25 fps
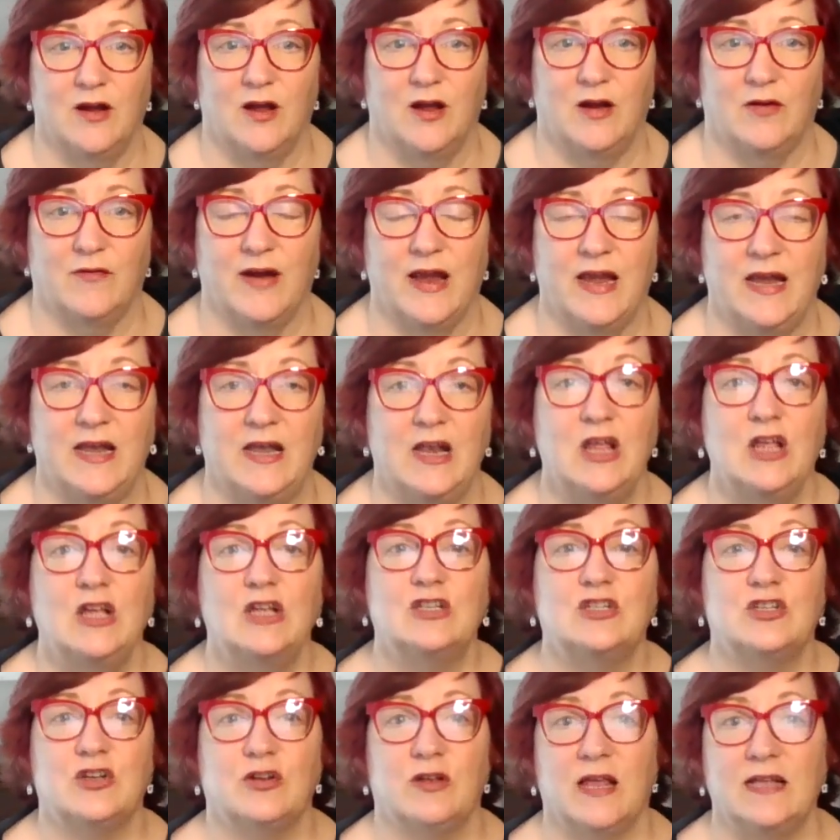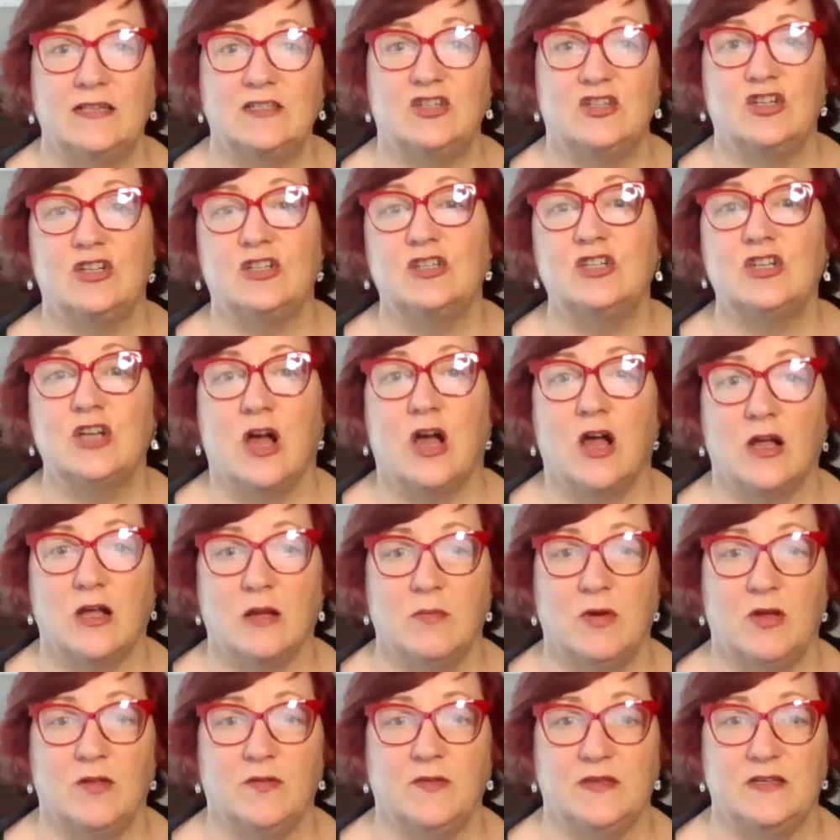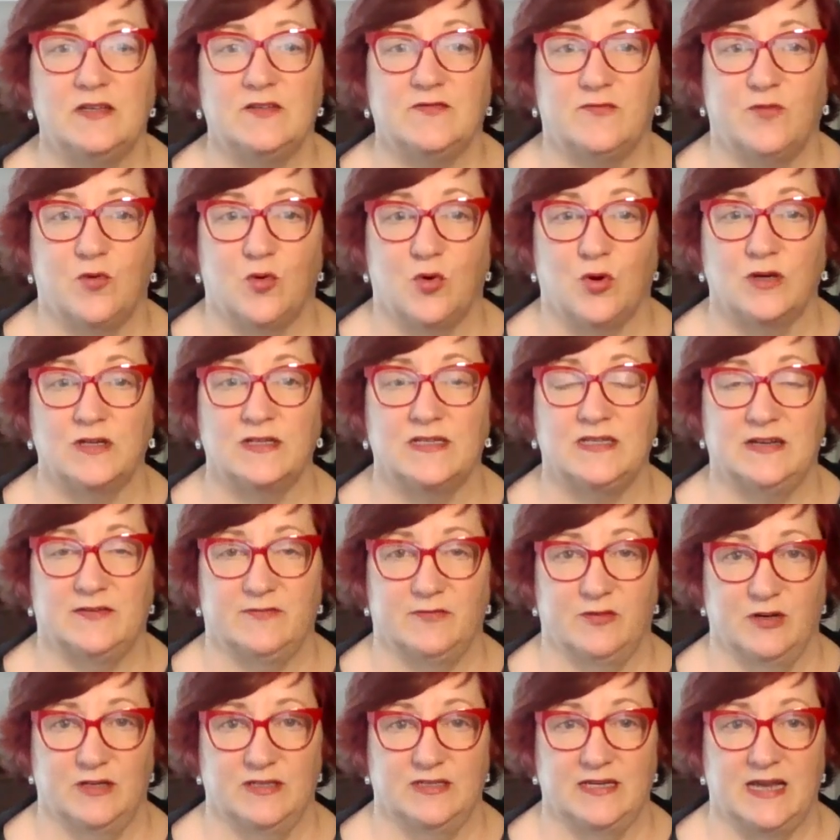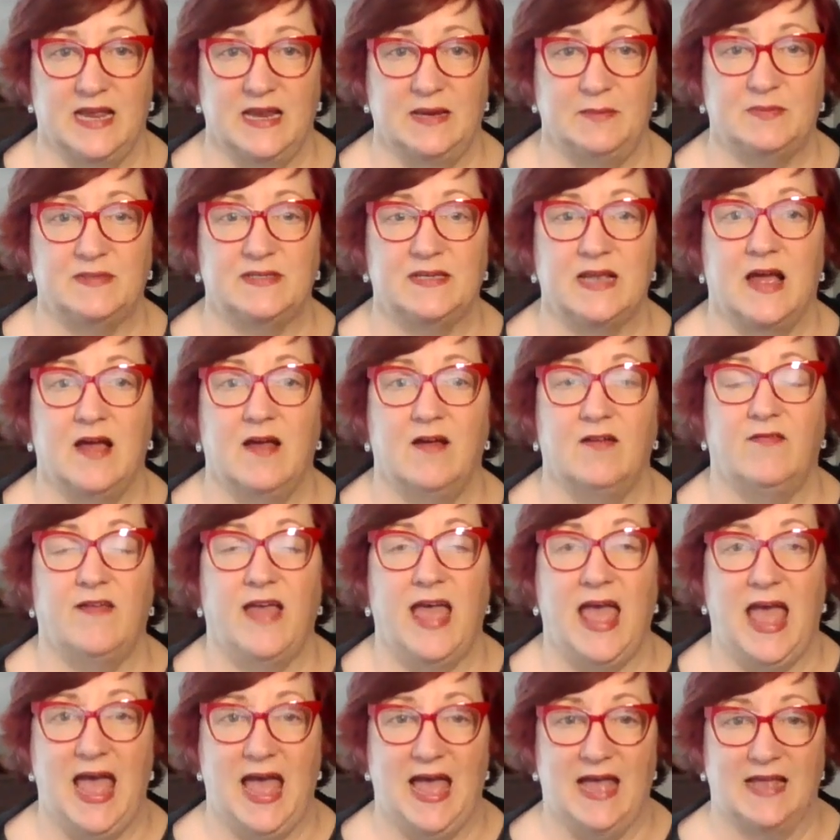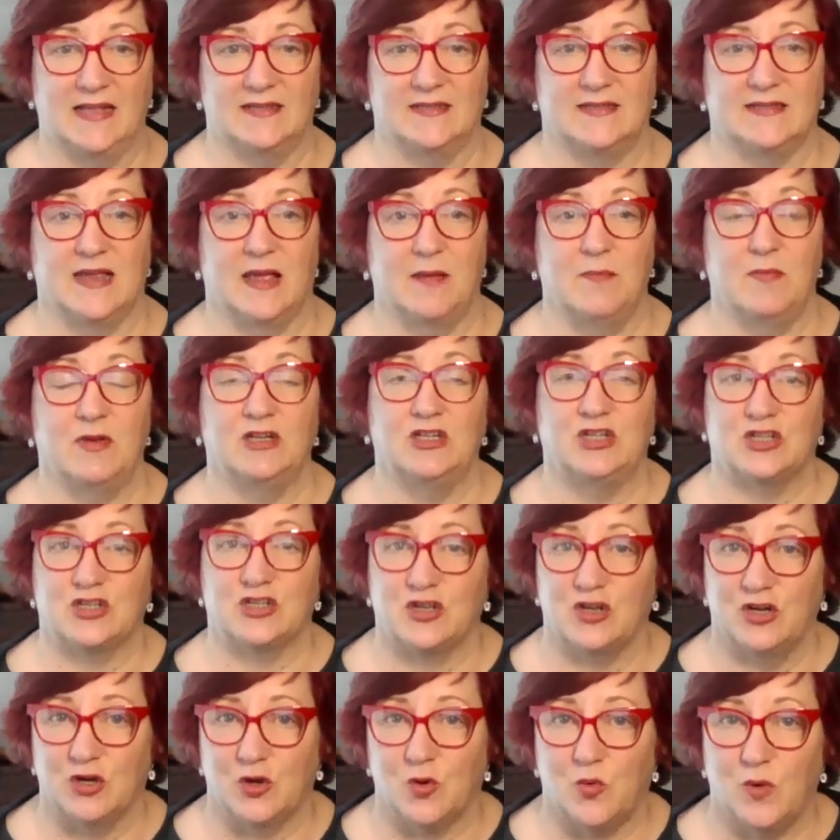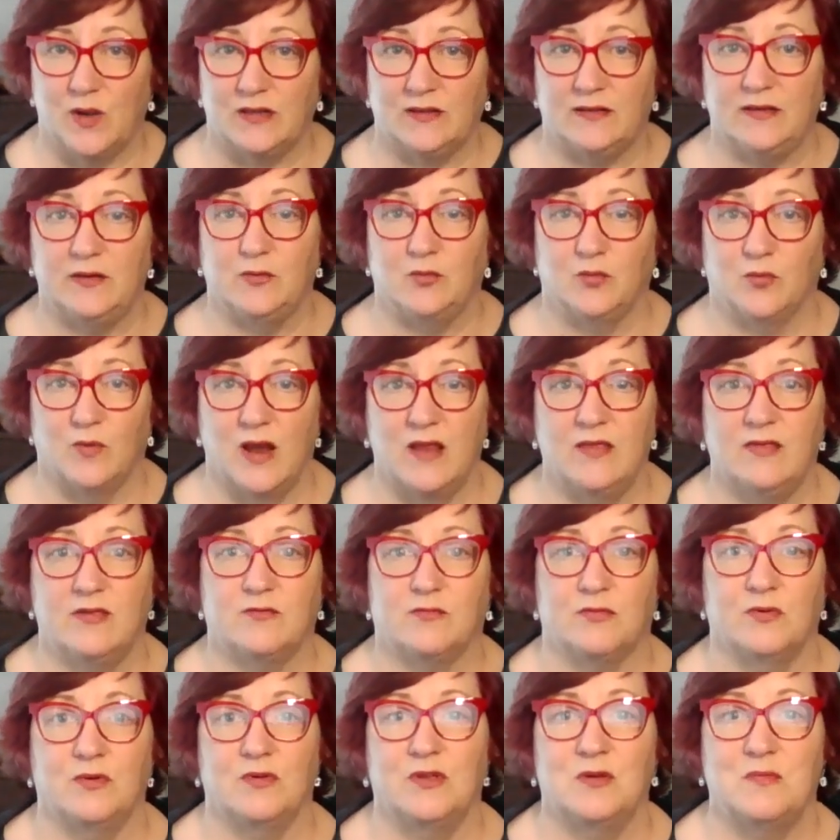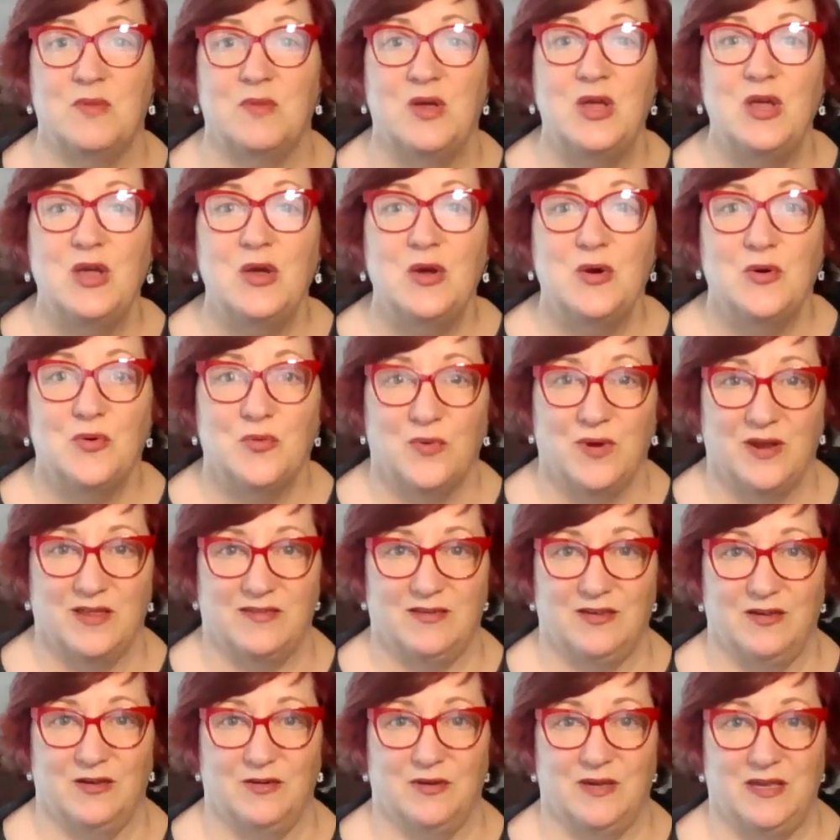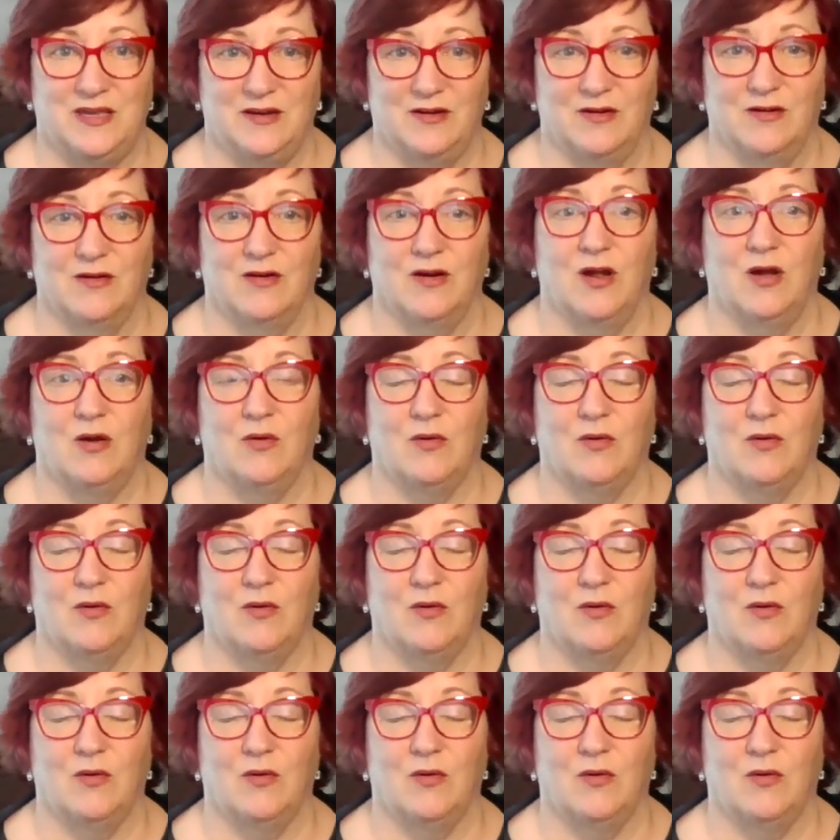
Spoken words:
All right, so let's just talk about these 4 different types of ads. I'm just going to quickly run through them with you here,